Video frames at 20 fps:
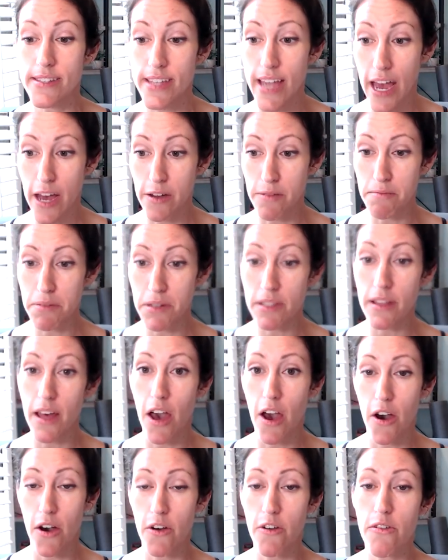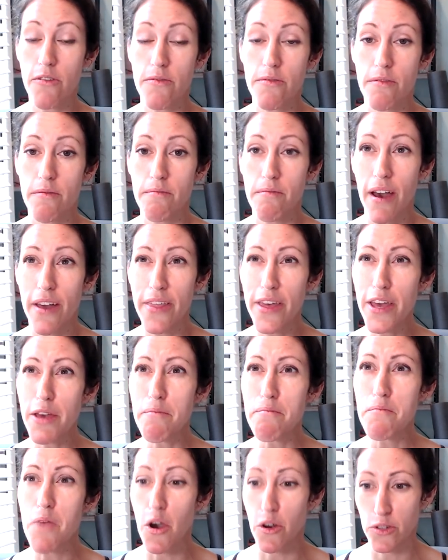down below, I think
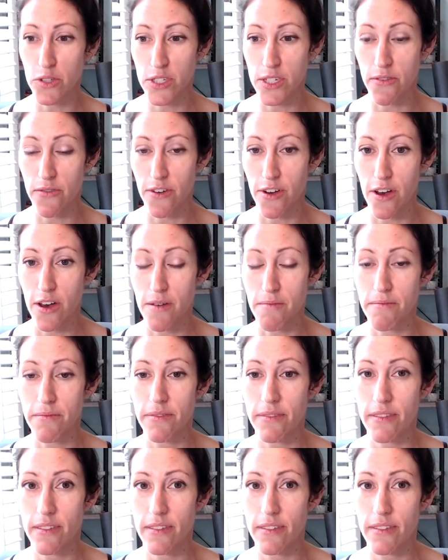most of them,